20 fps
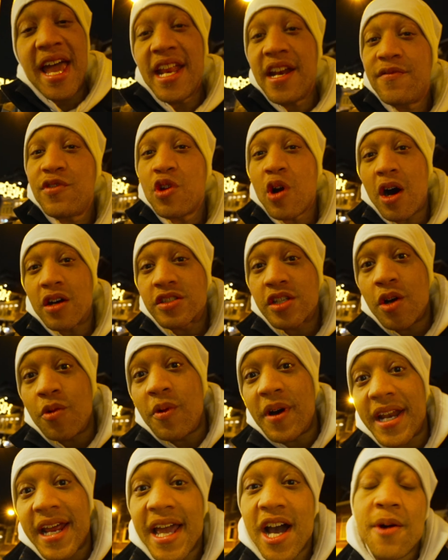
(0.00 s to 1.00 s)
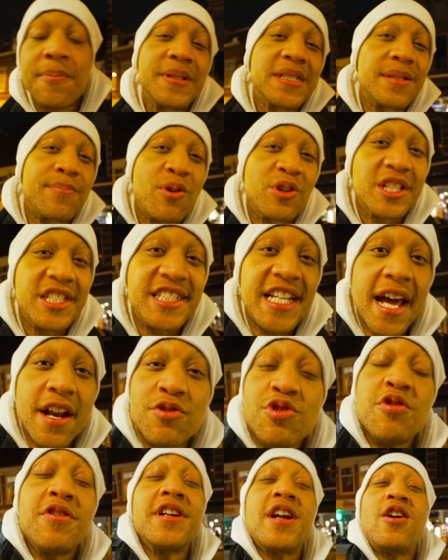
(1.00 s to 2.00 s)
and if you also want to help and support the channel,
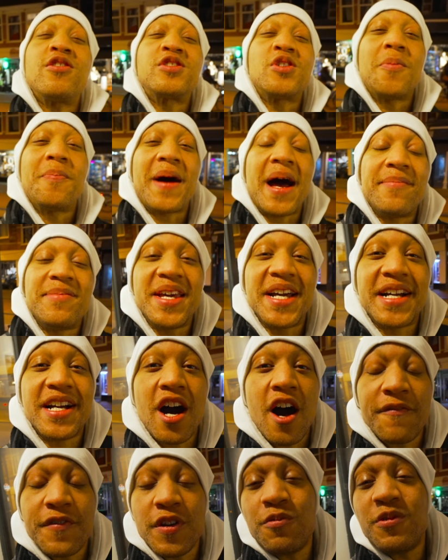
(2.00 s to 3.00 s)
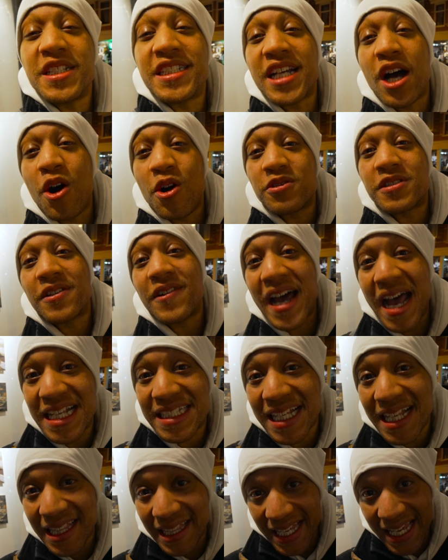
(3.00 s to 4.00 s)
you can also buy me a coffee, which also has
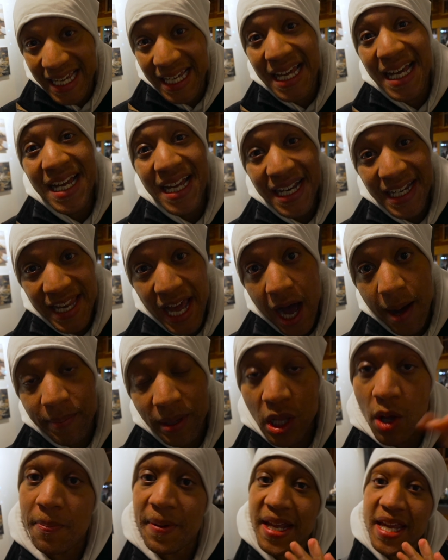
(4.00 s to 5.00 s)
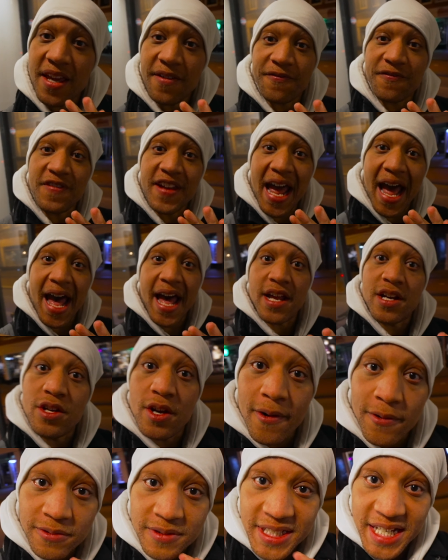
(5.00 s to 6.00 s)
a link down below. But if not,
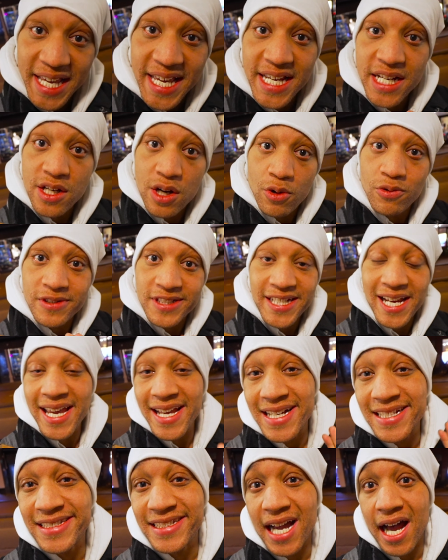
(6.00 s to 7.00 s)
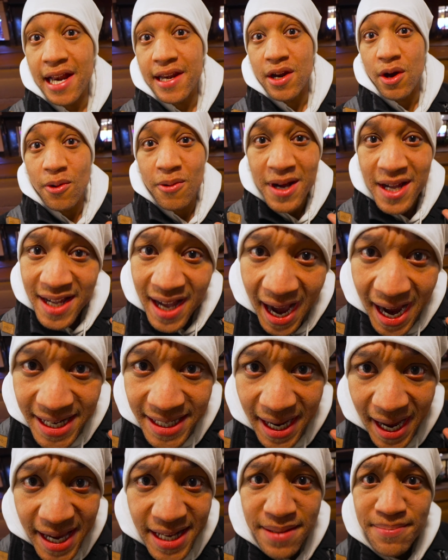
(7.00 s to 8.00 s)
no tea, no shade, because y'all know I ain't
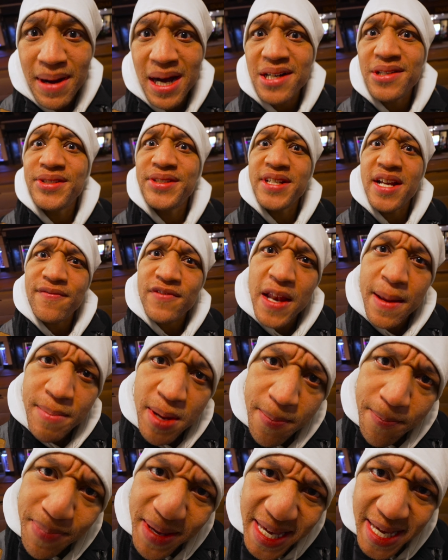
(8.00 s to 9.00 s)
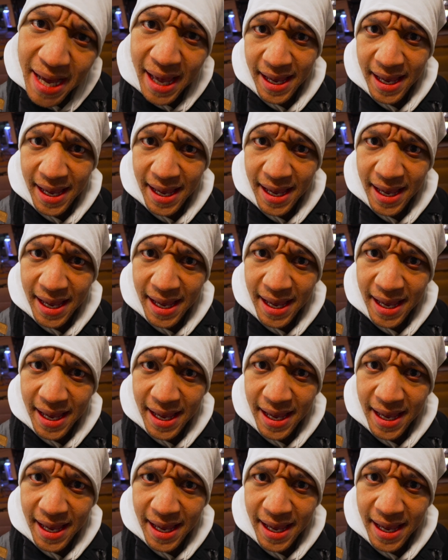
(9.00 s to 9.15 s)
a hater. My hood never let me be a